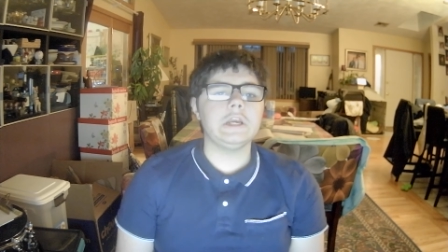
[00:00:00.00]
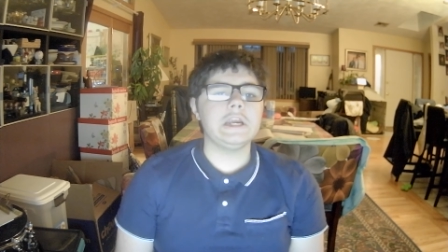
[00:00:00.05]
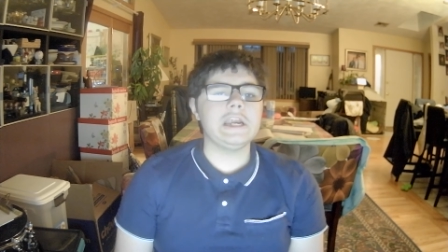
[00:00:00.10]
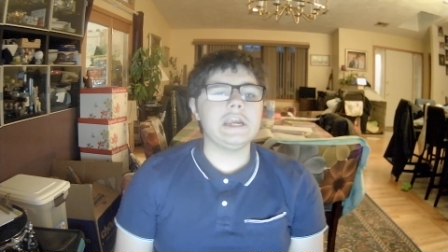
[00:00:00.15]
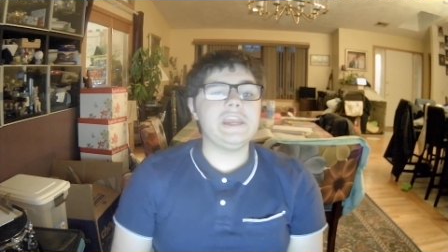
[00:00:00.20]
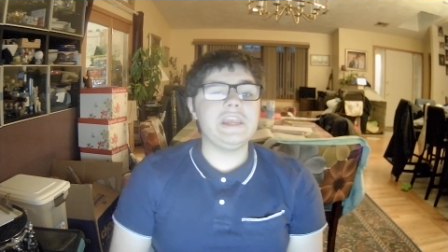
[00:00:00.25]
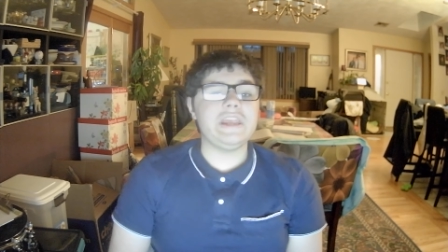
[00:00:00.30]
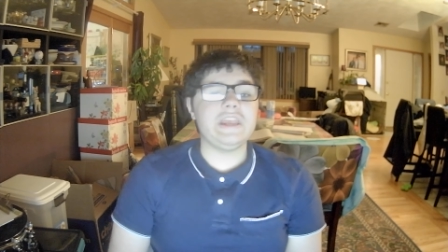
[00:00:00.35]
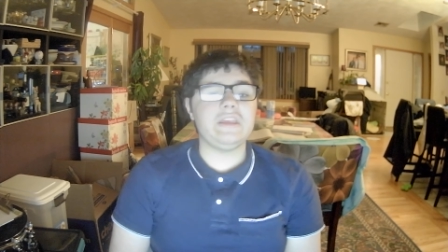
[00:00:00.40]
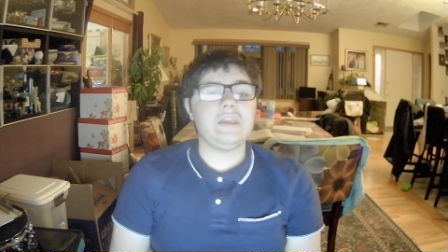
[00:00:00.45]

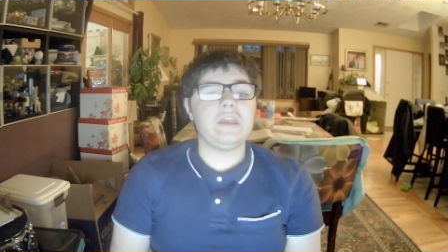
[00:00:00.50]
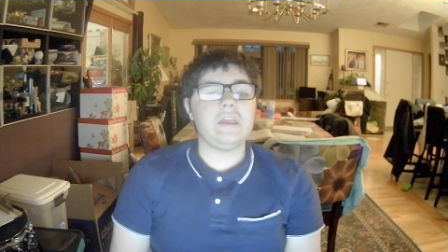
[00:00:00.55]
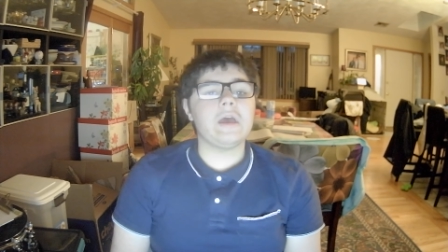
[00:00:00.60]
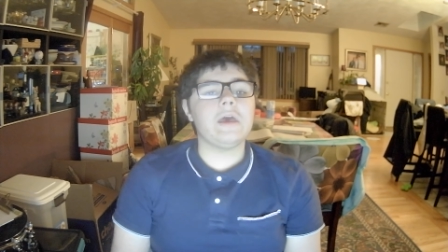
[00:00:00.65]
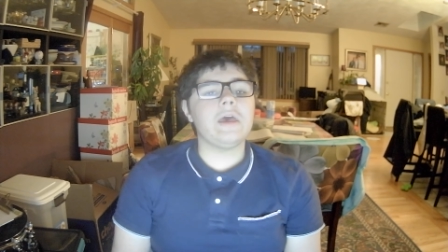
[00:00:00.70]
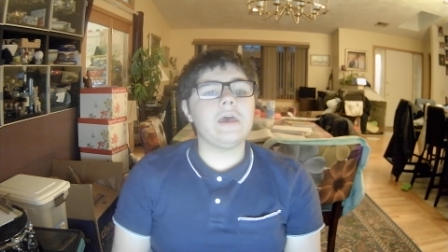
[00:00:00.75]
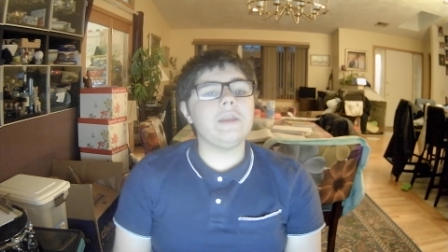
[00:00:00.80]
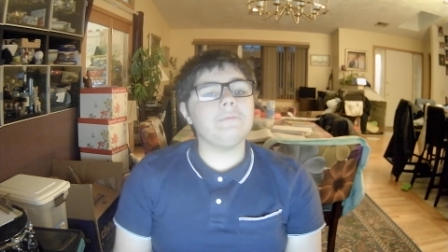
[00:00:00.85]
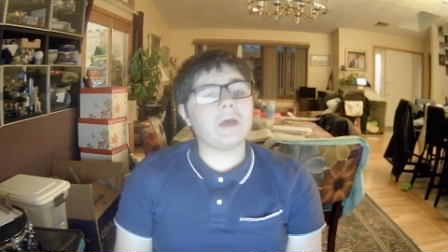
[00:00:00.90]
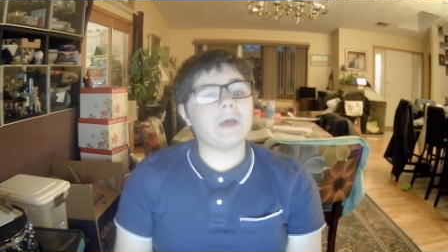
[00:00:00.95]

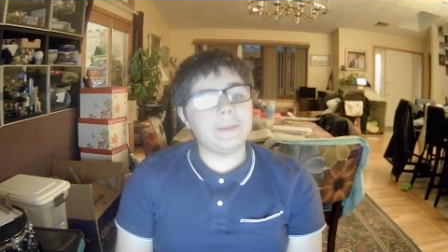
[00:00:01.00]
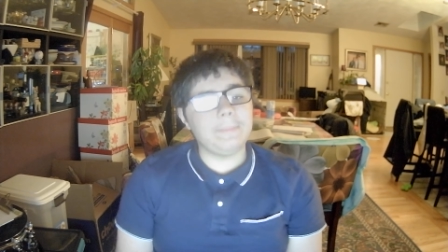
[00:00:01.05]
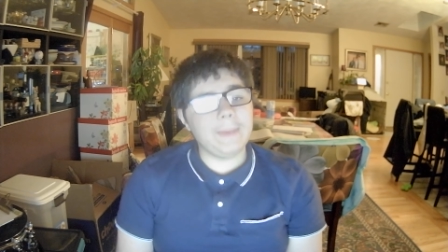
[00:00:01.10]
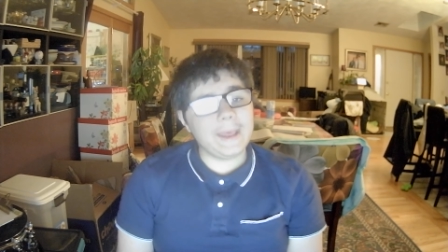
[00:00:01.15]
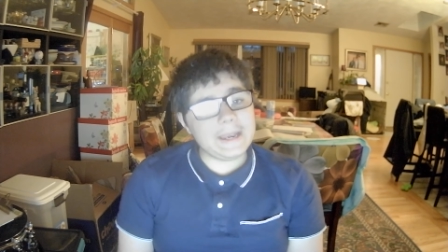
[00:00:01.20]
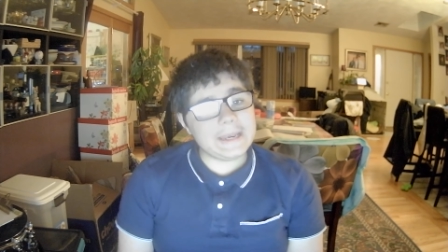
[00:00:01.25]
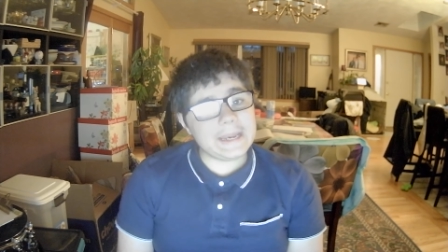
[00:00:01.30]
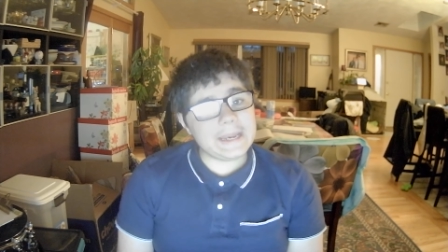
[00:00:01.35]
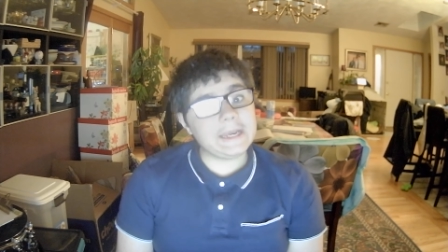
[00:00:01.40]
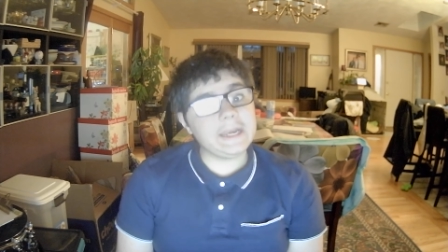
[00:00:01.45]
In my
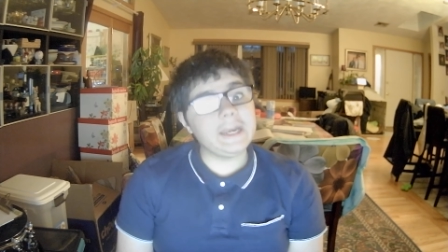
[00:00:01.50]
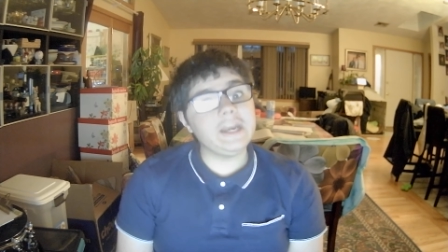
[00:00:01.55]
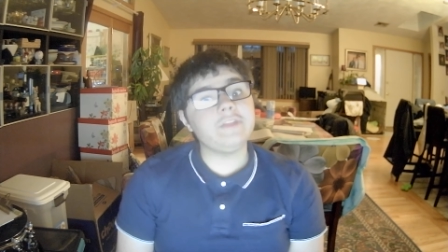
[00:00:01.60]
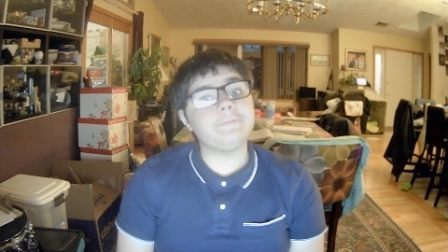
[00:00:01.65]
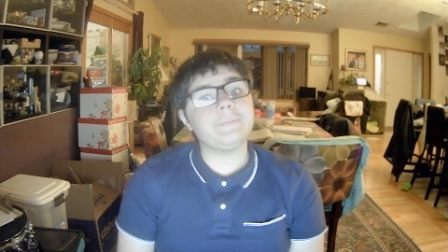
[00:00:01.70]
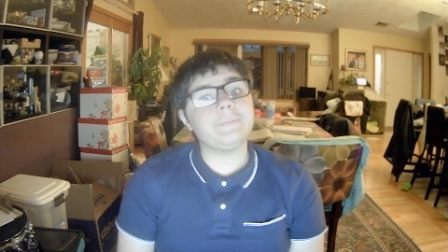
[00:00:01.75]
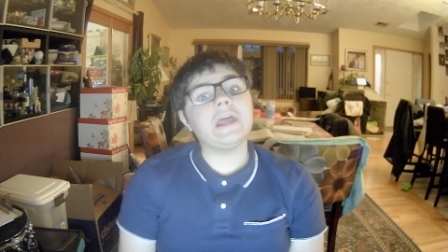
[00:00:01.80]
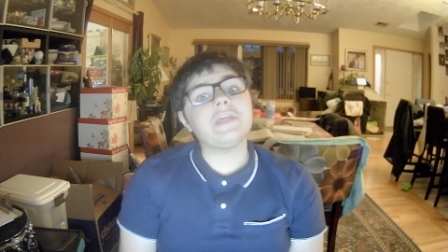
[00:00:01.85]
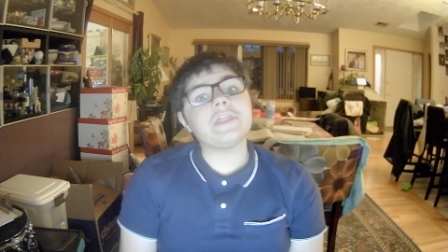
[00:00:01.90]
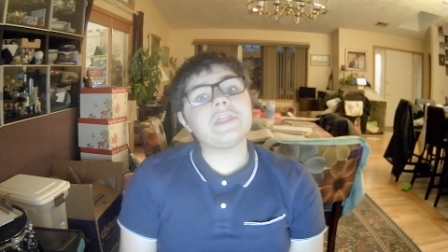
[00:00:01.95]
opinion, it is
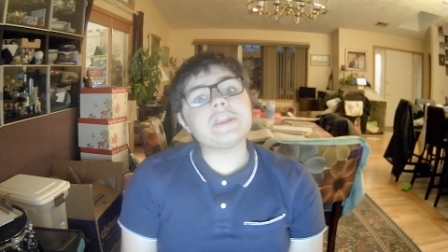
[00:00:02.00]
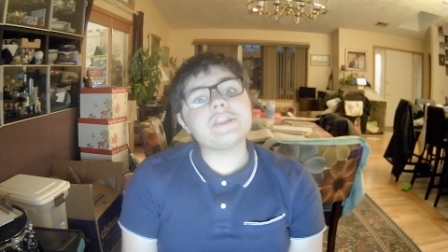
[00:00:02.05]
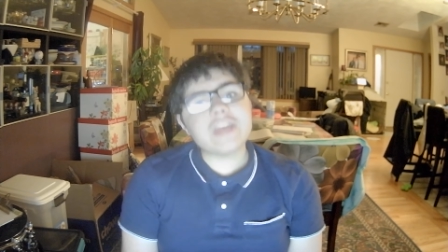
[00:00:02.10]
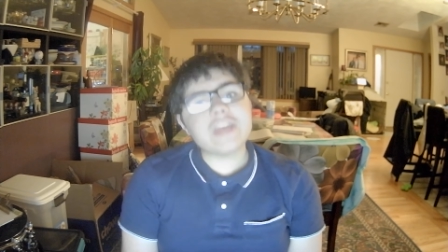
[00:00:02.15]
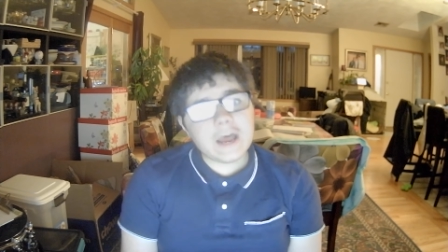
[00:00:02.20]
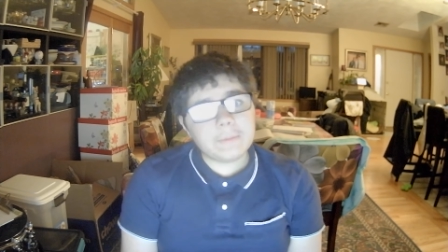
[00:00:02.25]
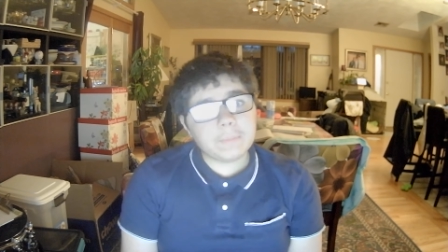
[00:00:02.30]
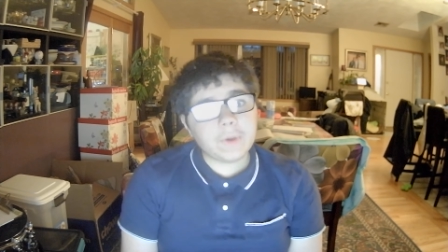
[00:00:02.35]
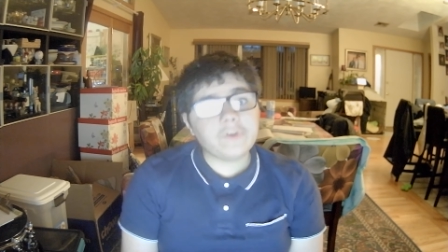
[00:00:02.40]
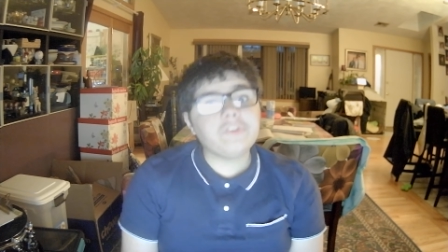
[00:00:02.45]
because of
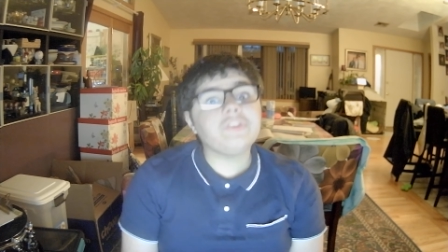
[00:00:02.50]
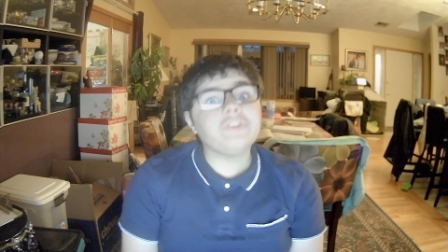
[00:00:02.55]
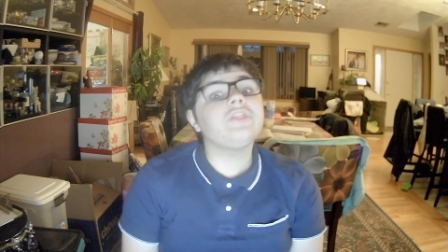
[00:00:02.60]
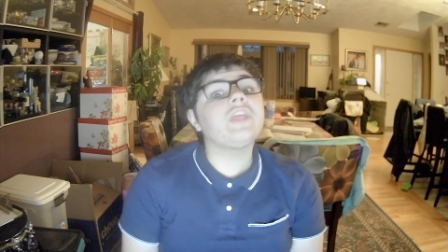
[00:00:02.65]
them